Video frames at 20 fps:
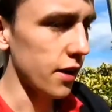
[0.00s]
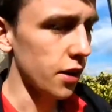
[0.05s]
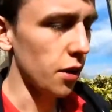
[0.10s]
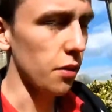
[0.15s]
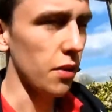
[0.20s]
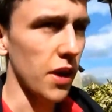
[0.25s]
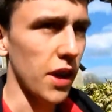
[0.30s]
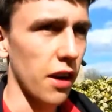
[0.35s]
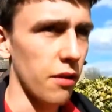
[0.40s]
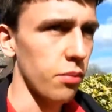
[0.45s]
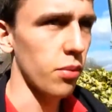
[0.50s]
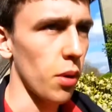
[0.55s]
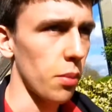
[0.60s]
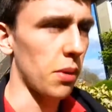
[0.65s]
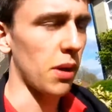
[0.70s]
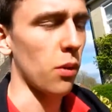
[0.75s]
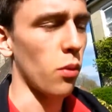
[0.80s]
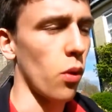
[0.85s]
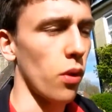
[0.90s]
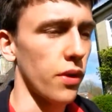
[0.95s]
don't think I've
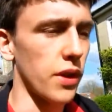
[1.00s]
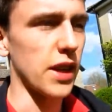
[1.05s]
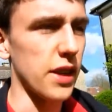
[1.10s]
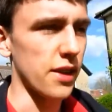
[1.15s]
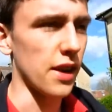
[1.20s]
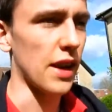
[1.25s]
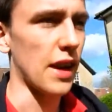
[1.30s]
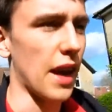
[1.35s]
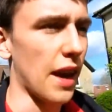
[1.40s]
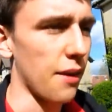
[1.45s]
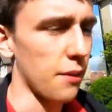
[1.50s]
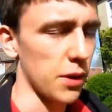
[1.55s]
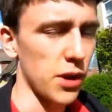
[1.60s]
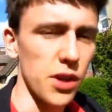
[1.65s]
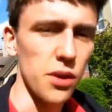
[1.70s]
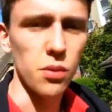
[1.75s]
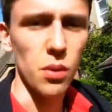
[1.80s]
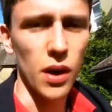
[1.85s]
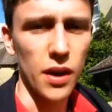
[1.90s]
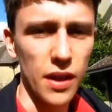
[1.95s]
properly worn these in yet, which
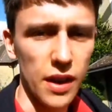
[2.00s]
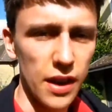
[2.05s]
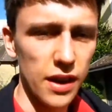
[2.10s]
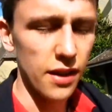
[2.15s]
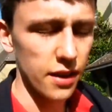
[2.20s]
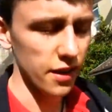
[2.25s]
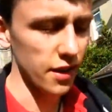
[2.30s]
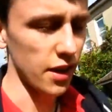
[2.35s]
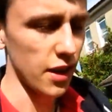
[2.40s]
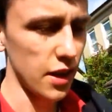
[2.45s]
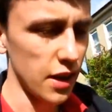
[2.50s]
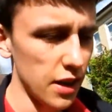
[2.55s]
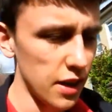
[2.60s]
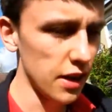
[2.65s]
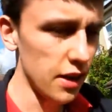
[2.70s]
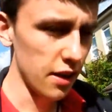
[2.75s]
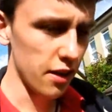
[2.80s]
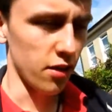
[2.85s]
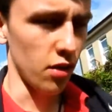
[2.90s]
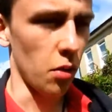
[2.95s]
is why they're
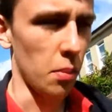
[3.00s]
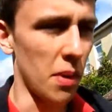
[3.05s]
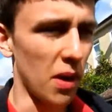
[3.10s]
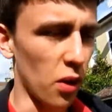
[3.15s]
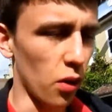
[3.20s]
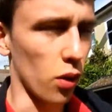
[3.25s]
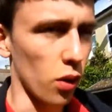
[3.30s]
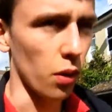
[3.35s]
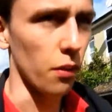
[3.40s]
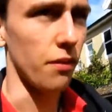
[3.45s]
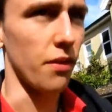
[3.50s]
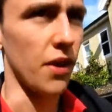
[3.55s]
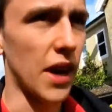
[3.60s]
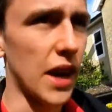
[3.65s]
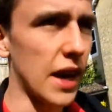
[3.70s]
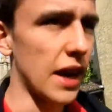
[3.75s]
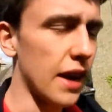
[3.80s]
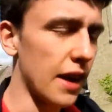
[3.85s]
a bit uncomfy.